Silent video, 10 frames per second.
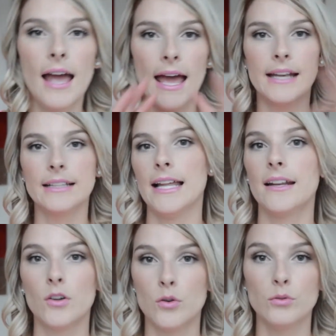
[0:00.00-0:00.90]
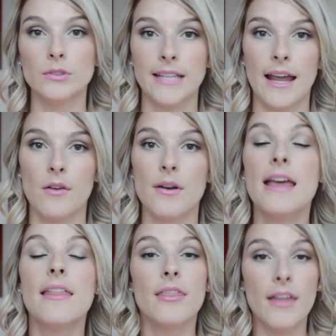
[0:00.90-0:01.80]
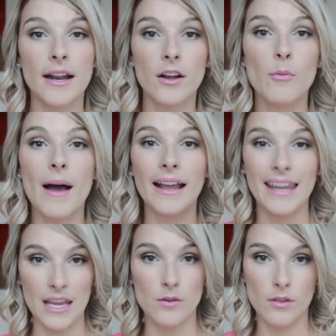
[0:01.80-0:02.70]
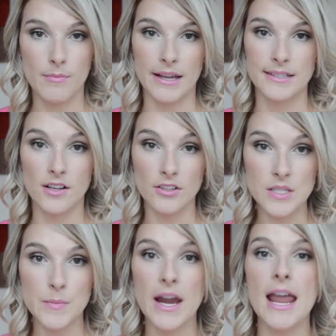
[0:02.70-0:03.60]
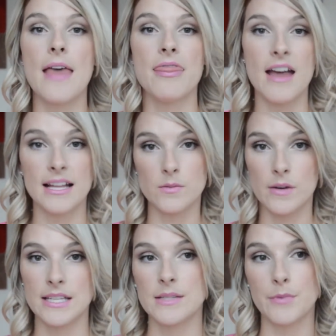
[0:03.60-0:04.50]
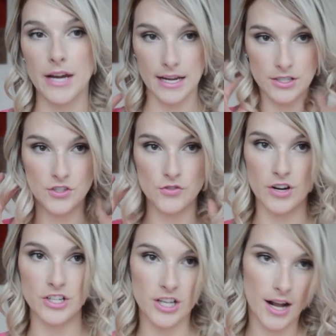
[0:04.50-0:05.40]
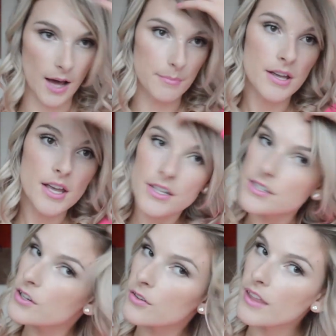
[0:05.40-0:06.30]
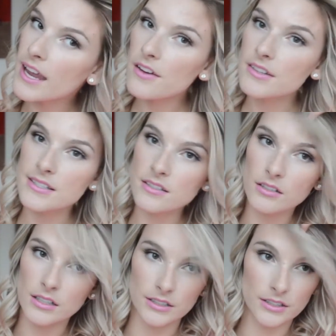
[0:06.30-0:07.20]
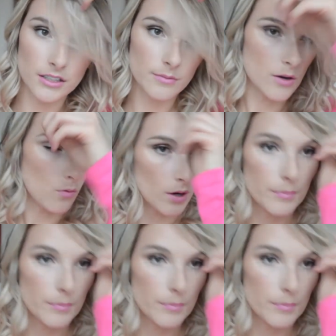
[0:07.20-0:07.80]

And I let it cool down. Then I go back in with my salt spray and that's when I spray it and scrunch it up. So the hair is still a little bit warm